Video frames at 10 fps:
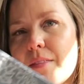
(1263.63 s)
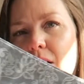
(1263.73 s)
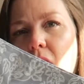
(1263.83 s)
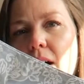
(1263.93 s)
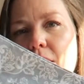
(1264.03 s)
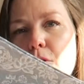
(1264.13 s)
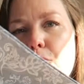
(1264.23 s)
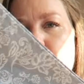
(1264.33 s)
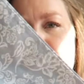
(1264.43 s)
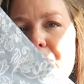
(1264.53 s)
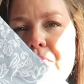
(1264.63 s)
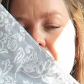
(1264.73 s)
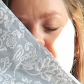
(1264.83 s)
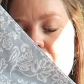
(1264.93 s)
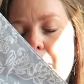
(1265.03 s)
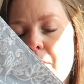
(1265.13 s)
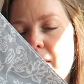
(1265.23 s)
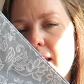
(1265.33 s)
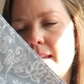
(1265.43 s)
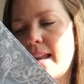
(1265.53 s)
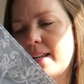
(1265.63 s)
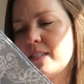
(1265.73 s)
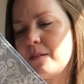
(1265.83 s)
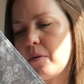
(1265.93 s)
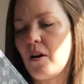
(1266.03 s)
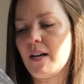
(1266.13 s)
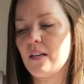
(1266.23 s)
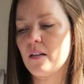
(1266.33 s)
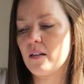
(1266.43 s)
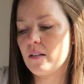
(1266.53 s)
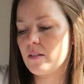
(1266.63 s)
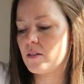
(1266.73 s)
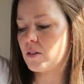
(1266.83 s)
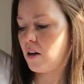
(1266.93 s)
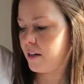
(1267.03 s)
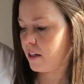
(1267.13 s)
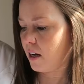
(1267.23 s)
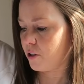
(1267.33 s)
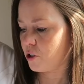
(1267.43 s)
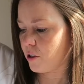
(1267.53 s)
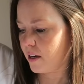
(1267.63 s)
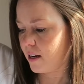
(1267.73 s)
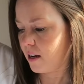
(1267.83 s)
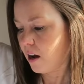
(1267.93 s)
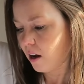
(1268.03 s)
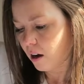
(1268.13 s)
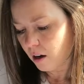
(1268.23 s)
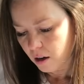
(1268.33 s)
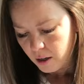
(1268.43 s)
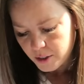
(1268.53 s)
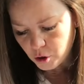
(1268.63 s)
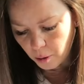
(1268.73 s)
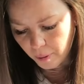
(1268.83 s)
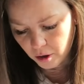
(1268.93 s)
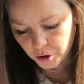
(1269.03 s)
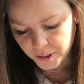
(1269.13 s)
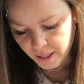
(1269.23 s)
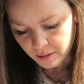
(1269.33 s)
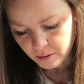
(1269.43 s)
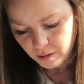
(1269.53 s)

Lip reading: the kind of summery, Nancy Myers kind of country. It's got a mark on it.